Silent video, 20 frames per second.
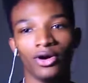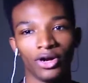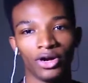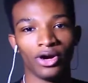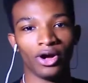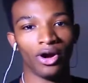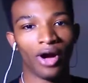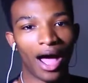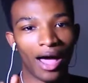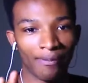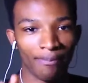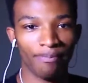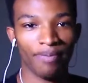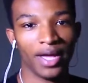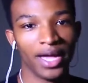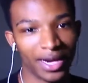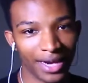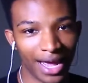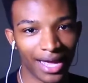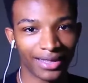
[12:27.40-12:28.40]
No, no, no.
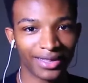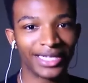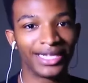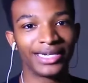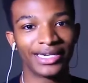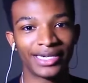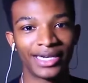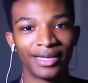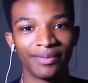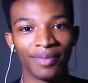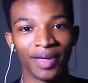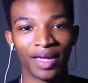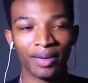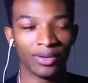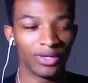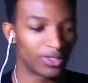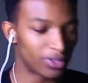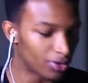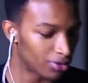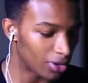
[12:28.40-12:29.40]
I've been at this shit,
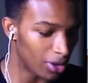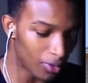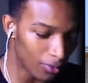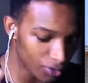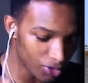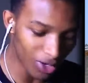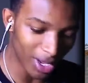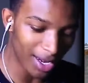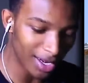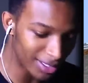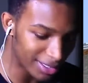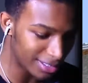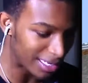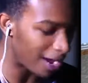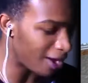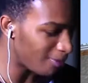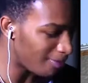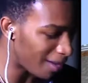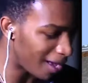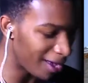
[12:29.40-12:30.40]
baby. So don't try to
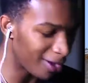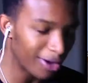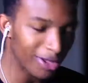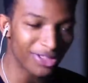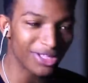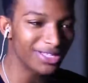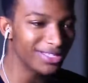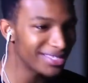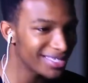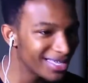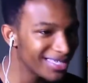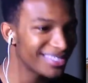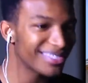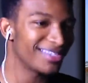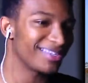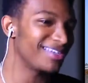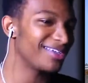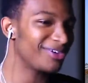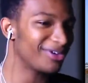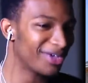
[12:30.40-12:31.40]
doubt my
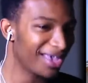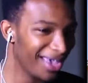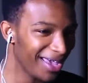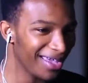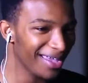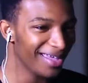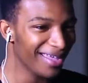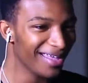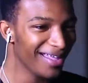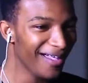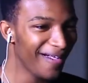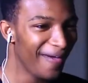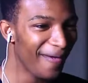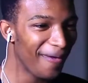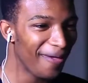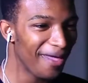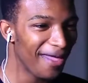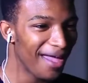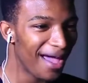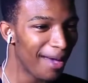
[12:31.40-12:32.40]
authenticity, okay?
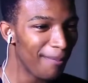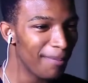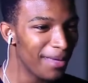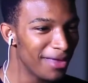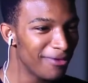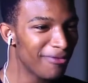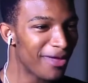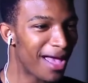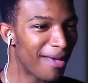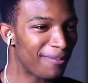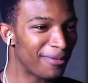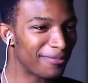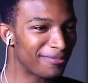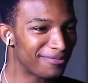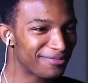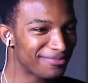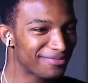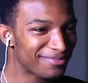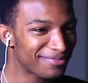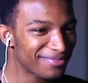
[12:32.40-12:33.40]
I've been
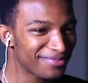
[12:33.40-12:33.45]
rapping.